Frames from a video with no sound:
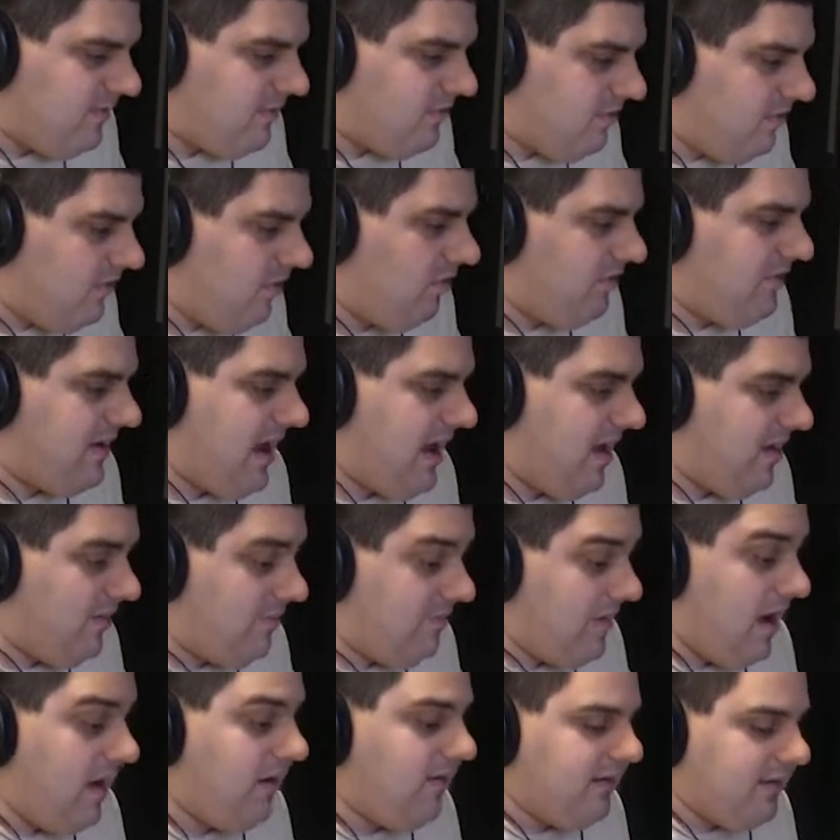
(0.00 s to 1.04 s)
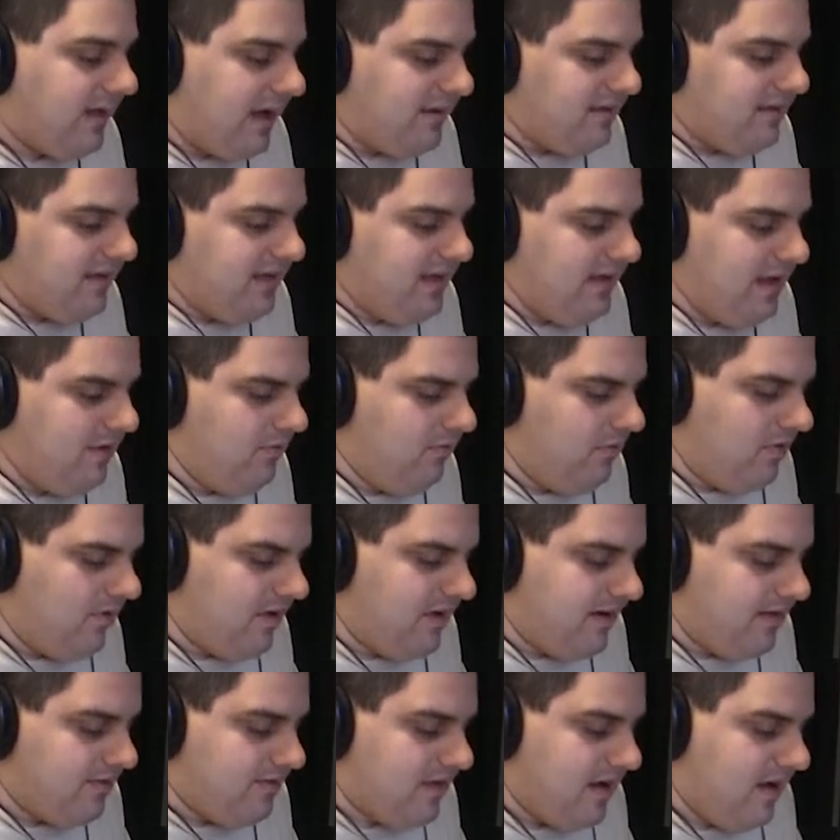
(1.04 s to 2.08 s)
There's no doubt about it. I think he will
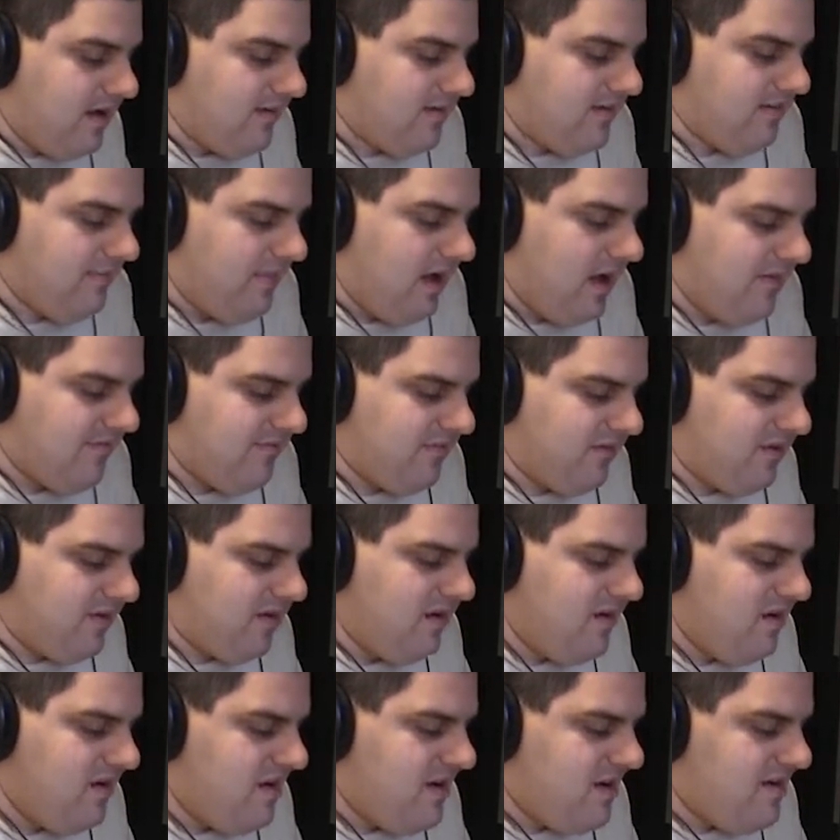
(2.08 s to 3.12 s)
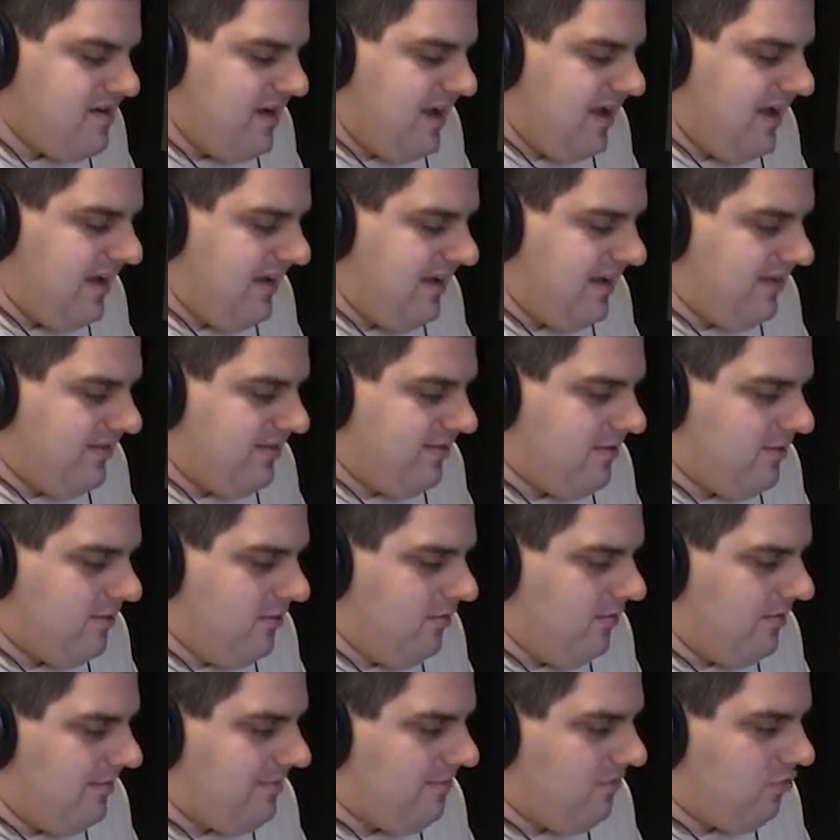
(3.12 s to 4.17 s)
get a scholarship offer heading
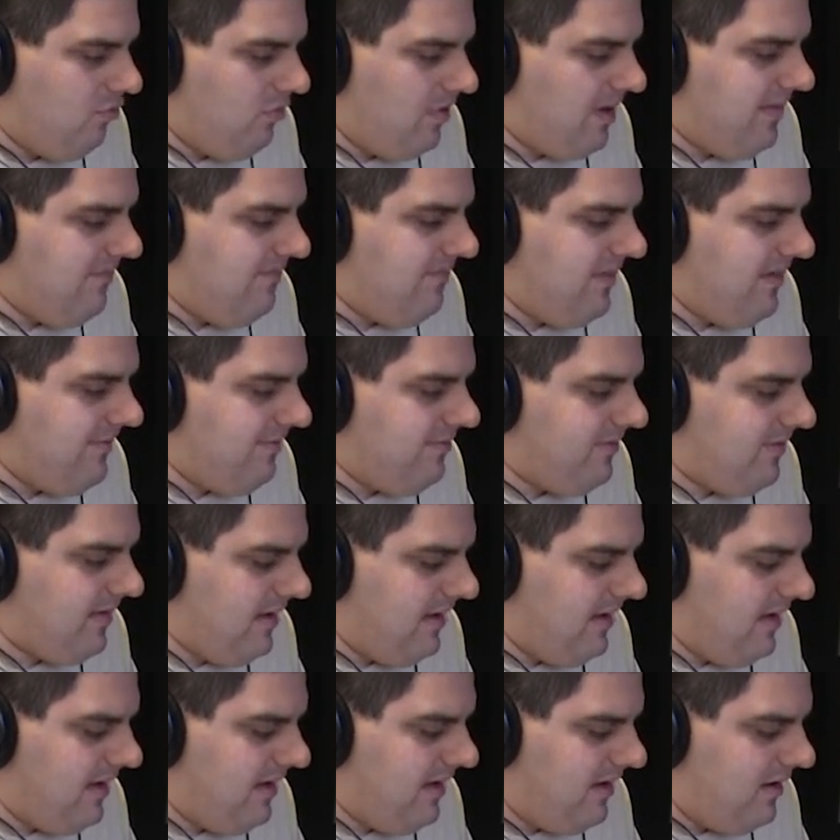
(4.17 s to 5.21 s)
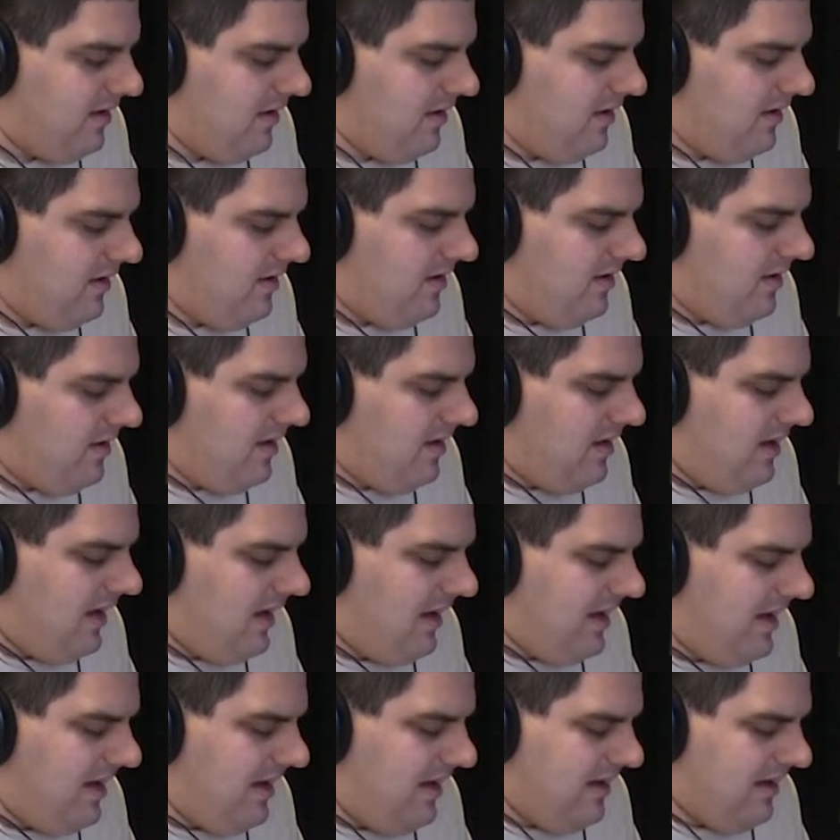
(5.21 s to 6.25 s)
into um 2015,
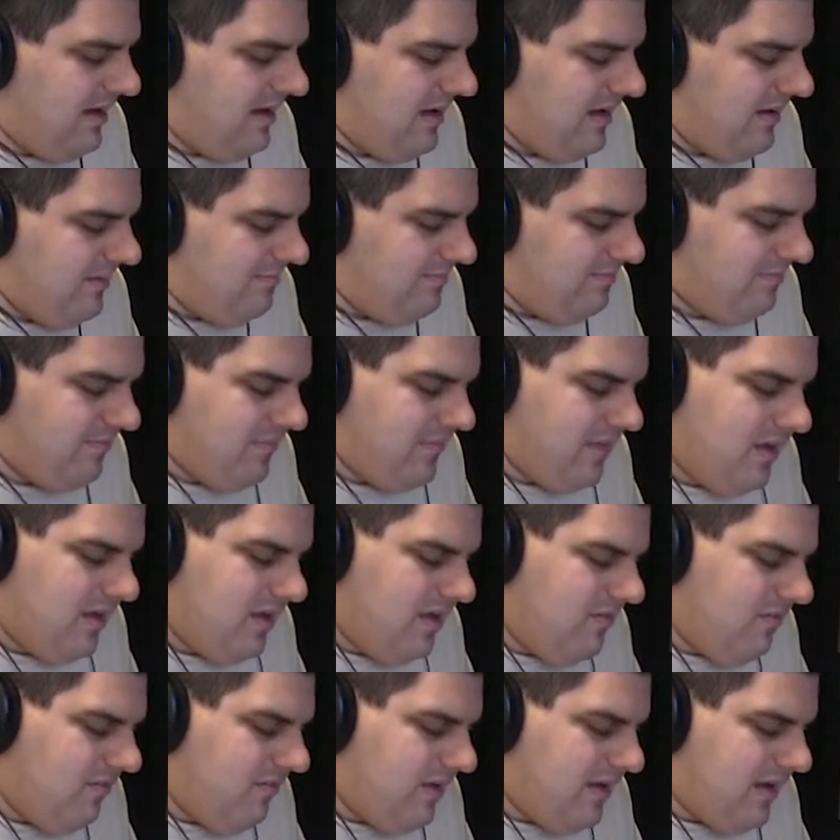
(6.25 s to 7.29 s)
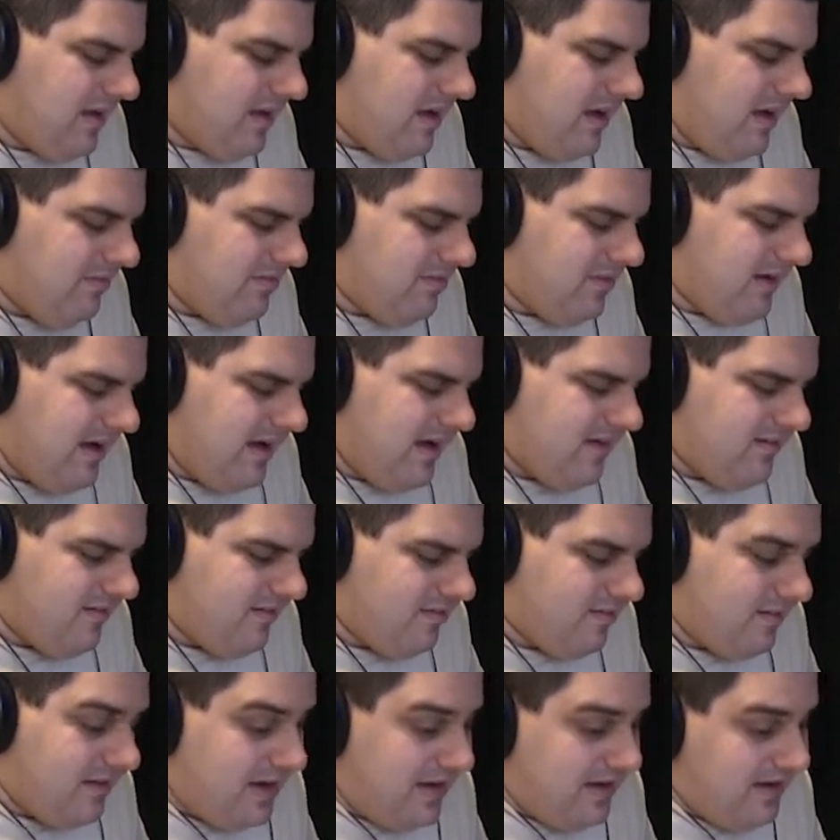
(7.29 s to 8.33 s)
and um when it comes to
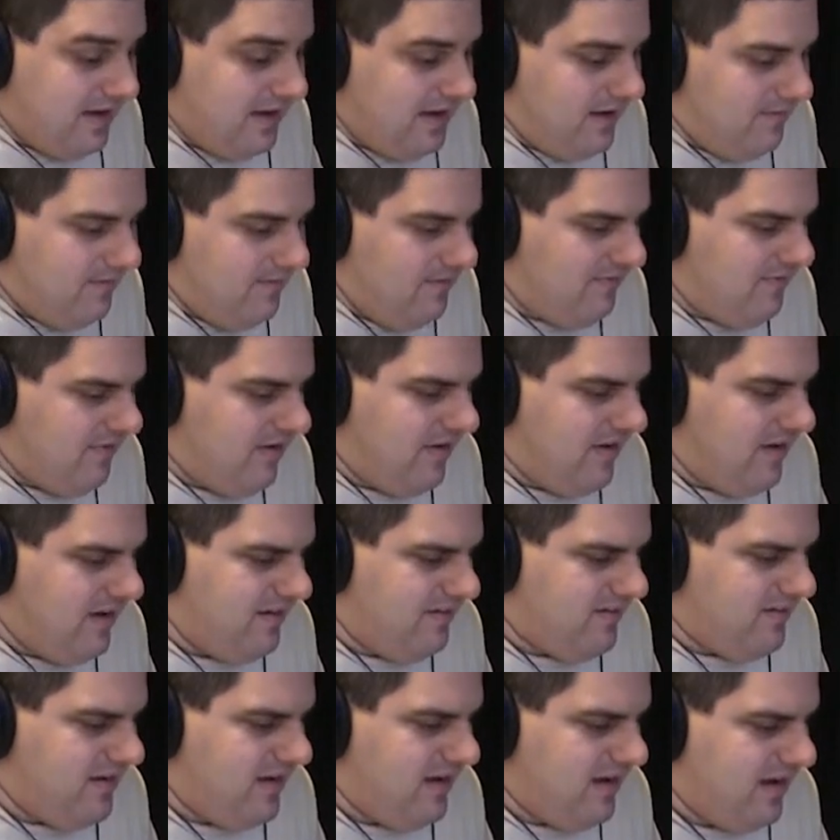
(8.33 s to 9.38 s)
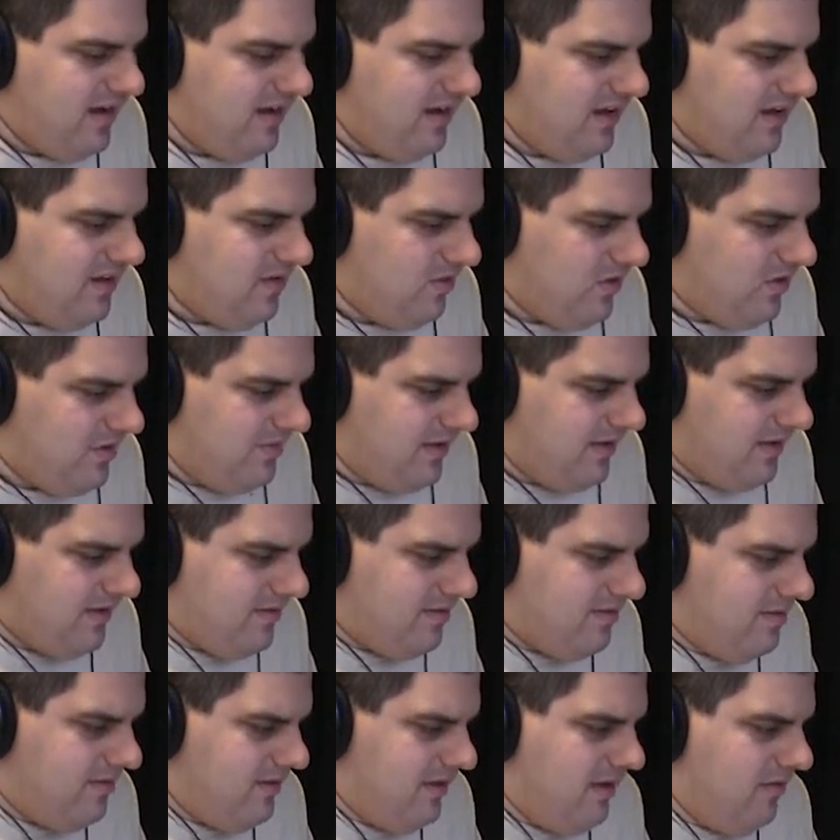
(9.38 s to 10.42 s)
National Signing Day, it'll be very interesting. You know what I mean
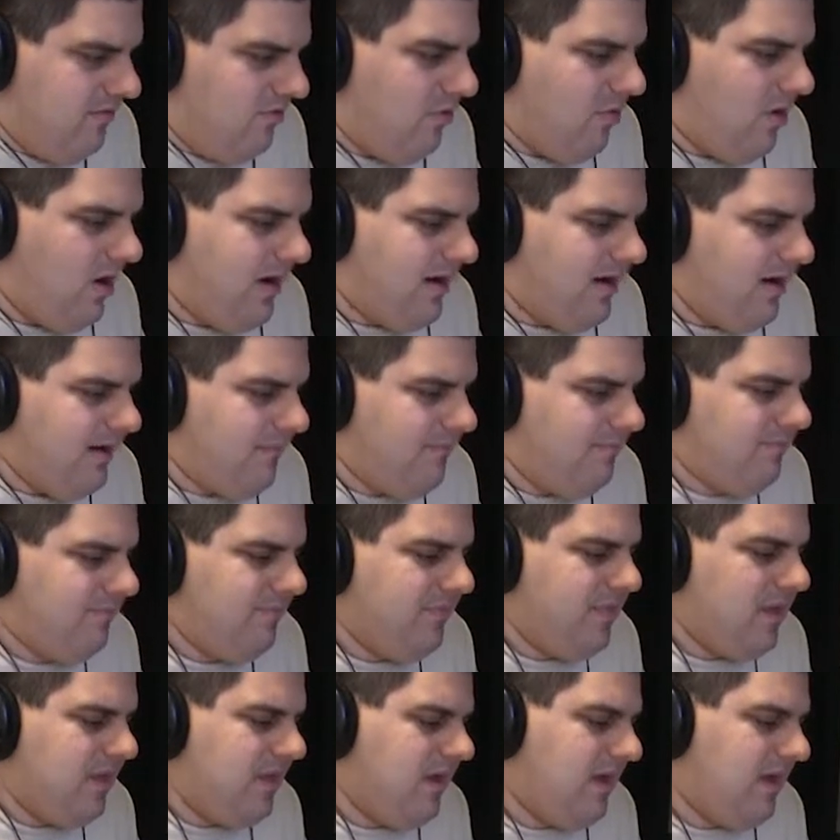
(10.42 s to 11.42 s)
to see what um.